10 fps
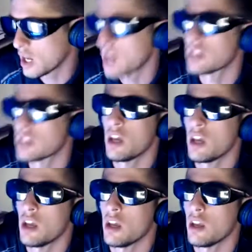I
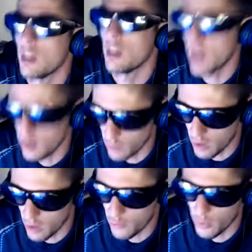say 9
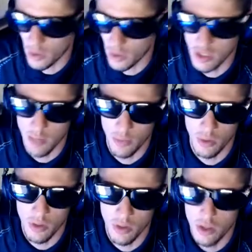weeks, for
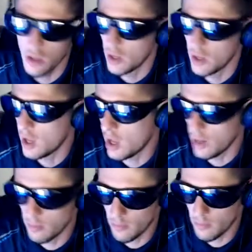example,
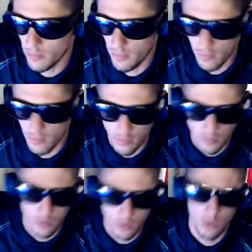and
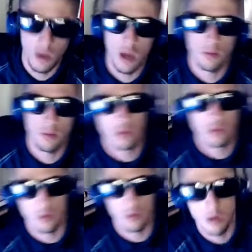so yeah,
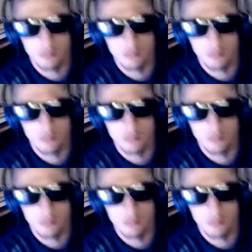go on.